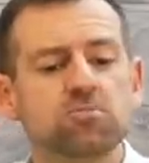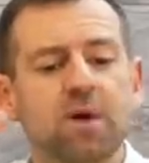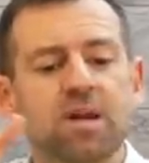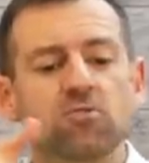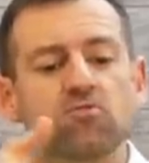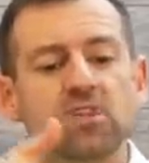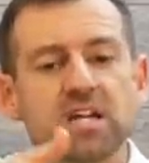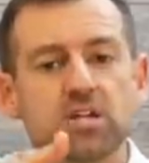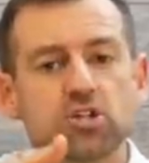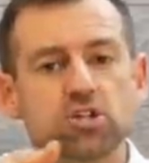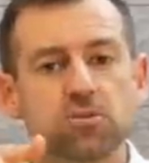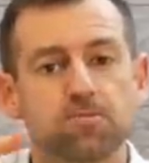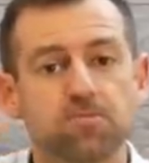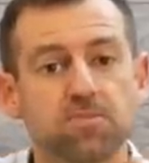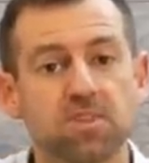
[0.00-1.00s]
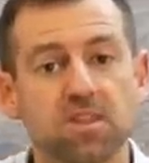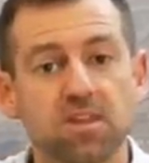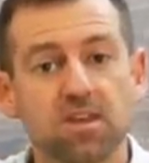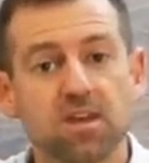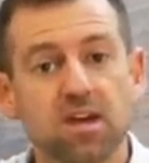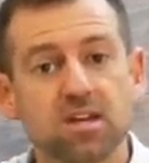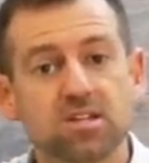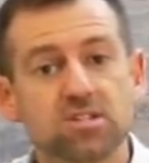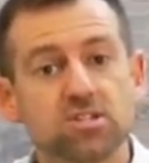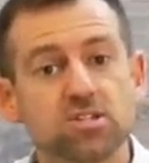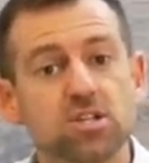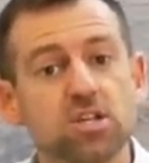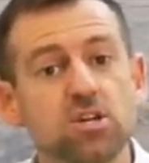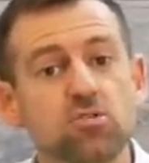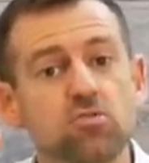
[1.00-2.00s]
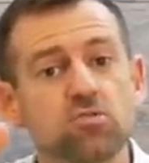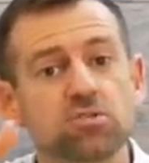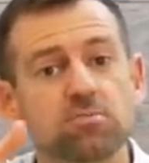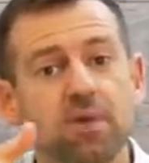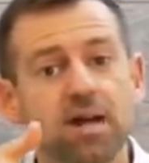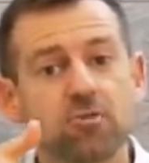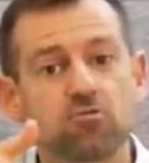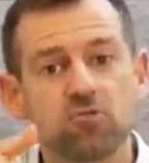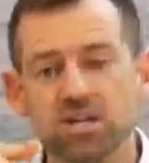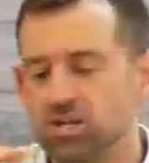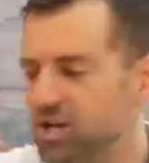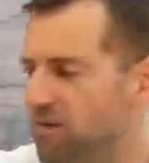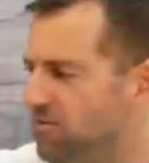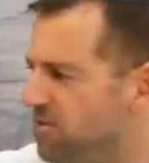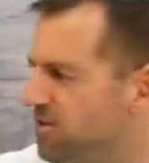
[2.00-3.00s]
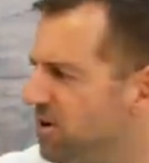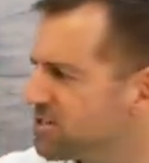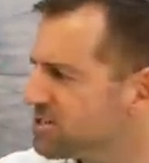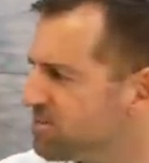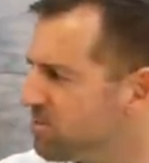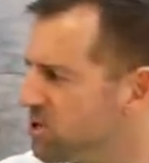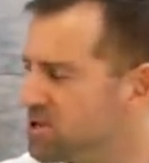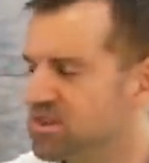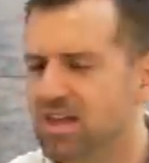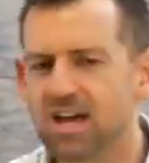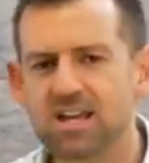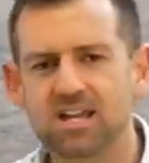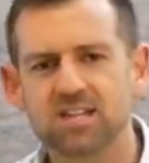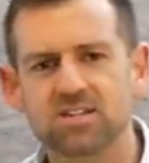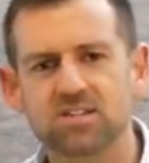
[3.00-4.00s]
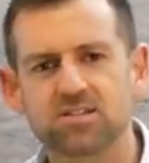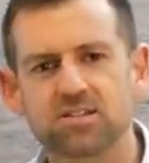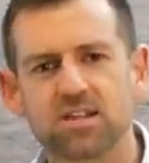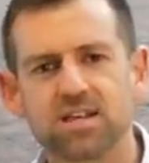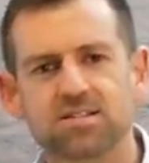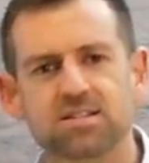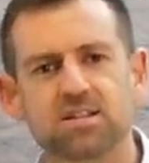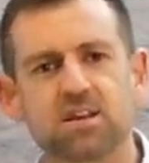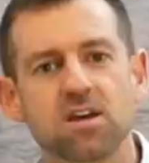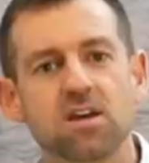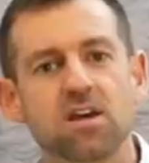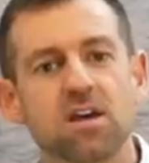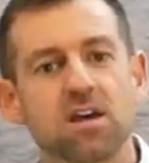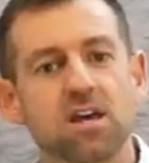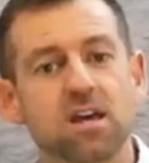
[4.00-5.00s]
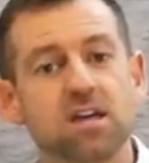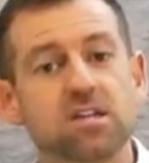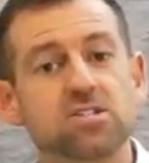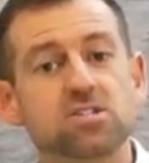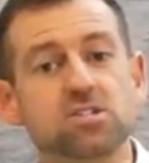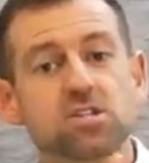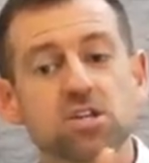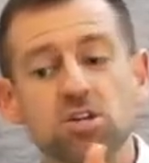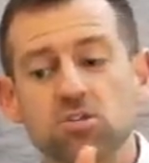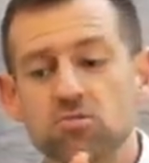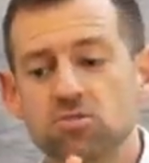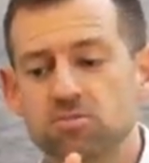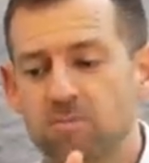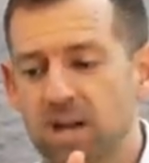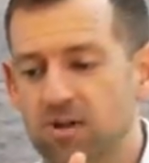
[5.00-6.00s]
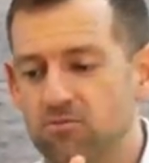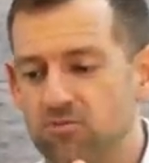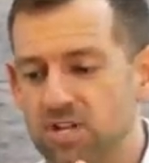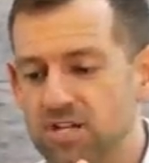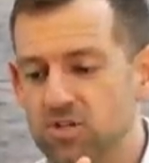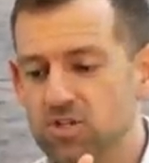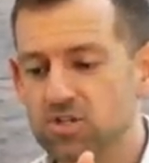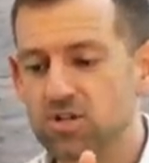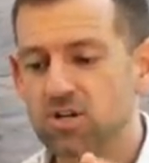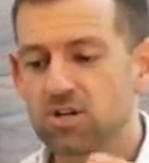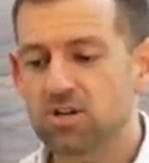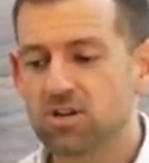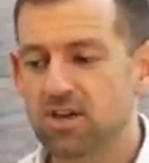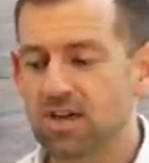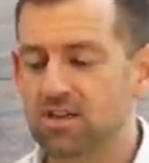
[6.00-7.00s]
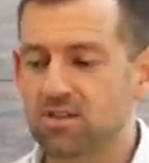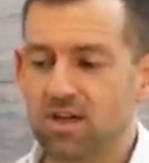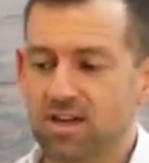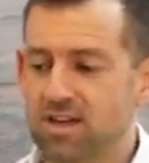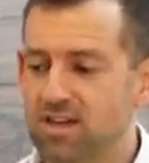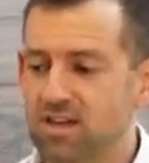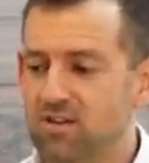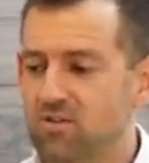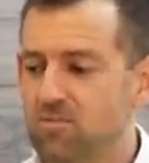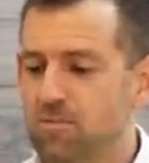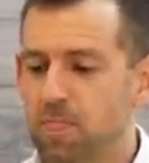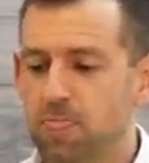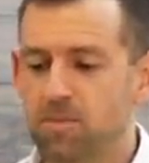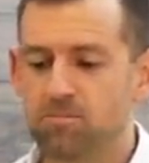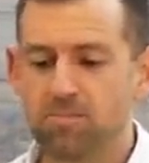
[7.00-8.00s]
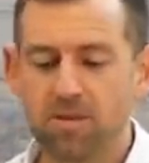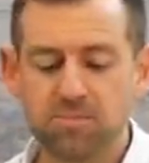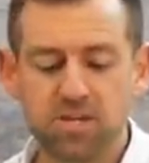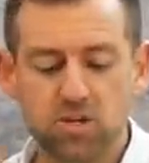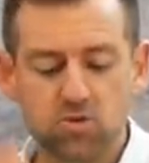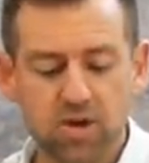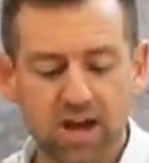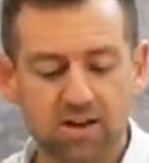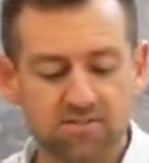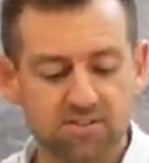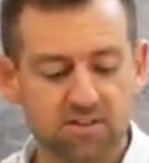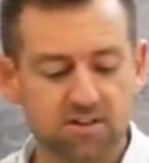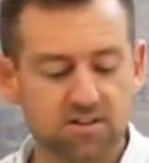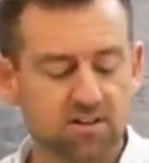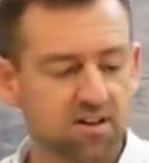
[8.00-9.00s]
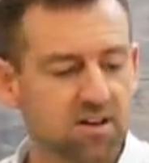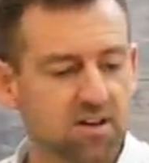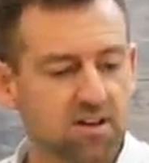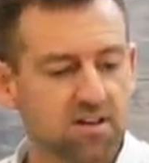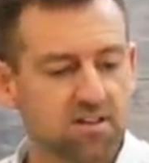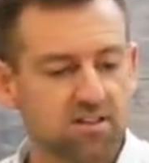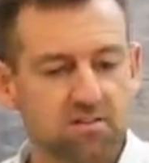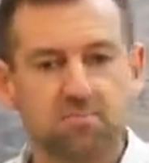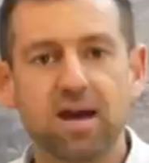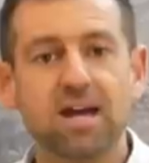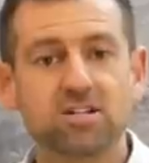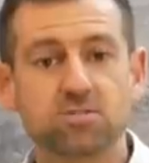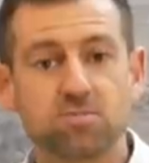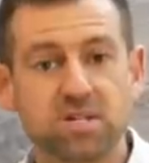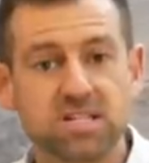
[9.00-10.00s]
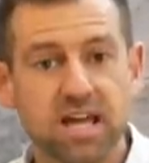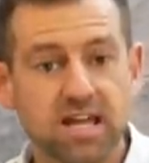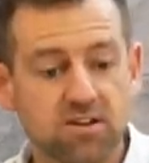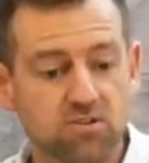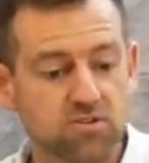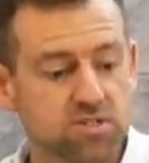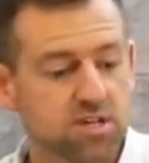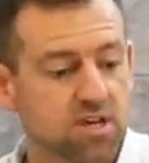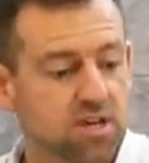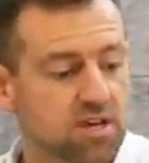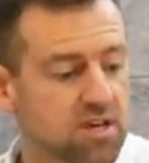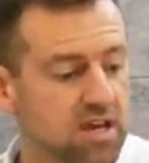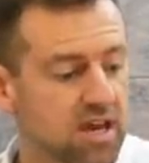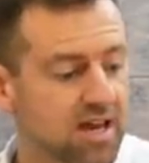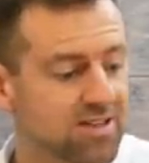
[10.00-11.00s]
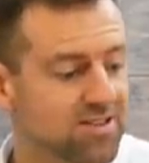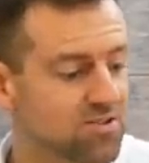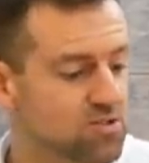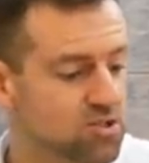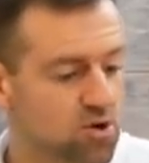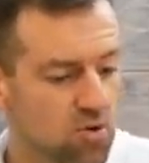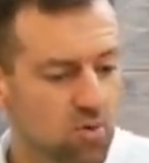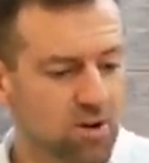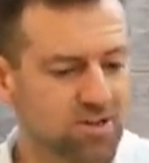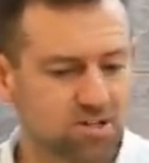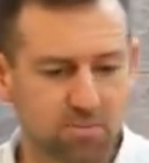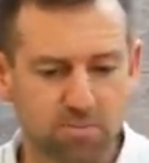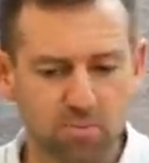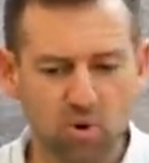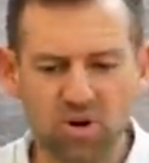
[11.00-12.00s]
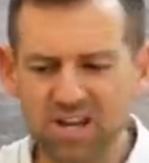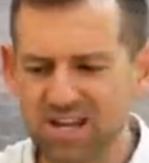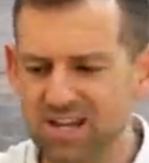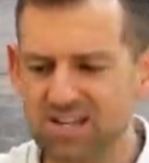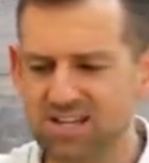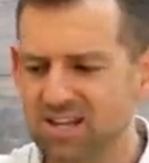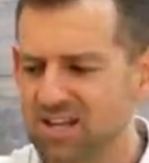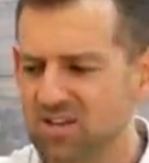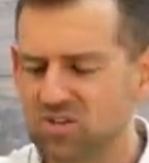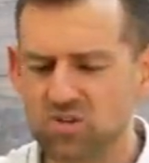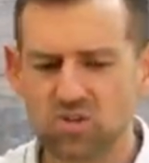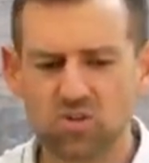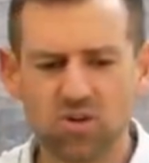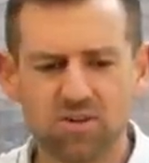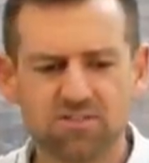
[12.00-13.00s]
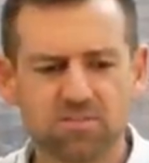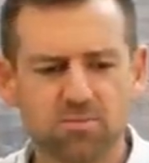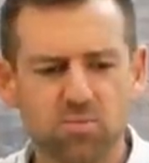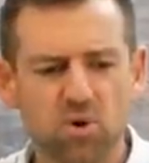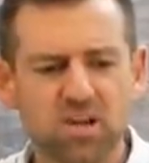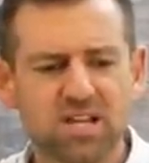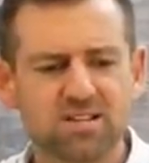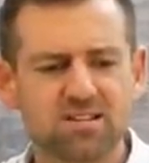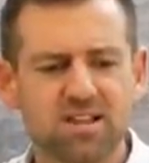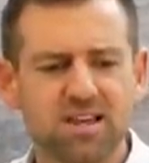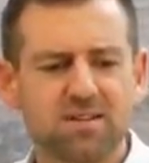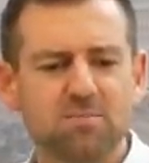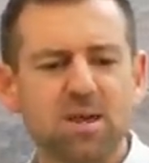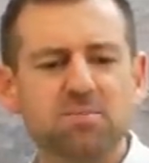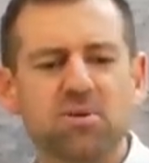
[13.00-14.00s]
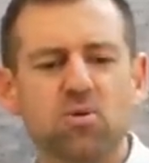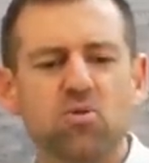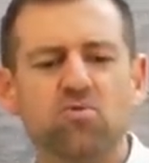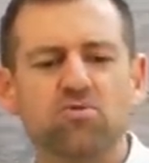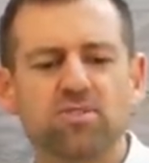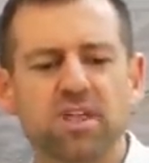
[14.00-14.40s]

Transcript: my reach. Excuse my reach. I forgot to put that in this lesson. Excuse my reach. Okay, like, you know, maybe you have the, the mashed potatoes and there's nowhere to put it. So you have to put it like maybe over